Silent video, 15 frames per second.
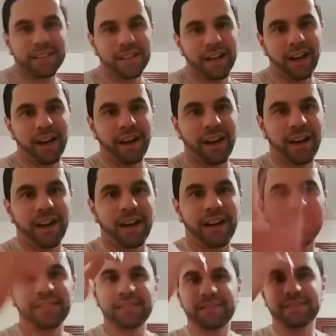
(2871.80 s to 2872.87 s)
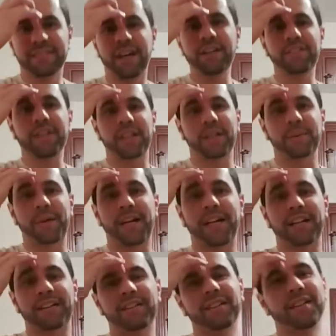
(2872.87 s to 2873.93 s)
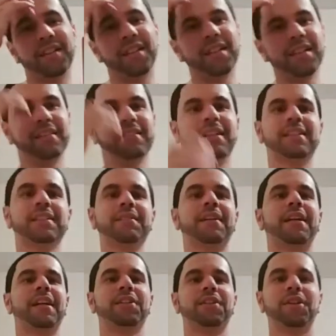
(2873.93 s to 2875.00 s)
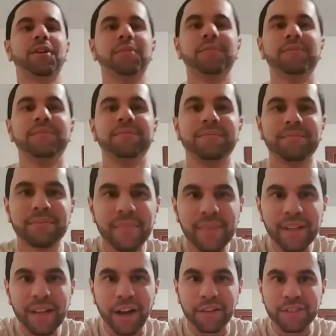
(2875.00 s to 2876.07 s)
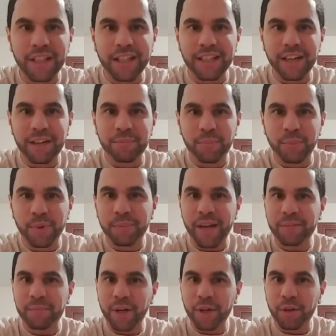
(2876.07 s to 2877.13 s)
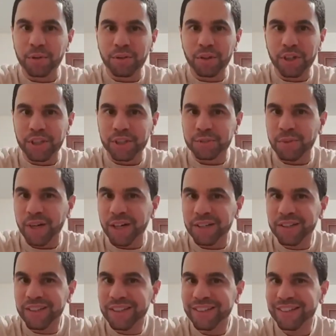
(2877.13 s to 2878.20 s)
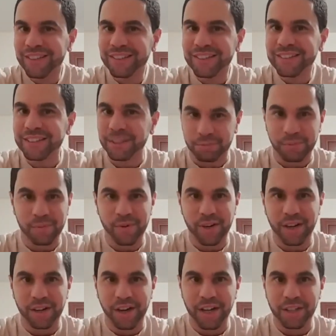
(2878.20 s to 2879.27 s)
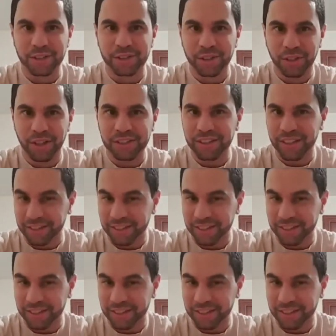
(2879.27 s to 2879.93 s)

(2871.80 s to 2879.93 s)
I'll think about it. That's something I could do. I have to like put back my old look as well. It's like, remember how I used to look like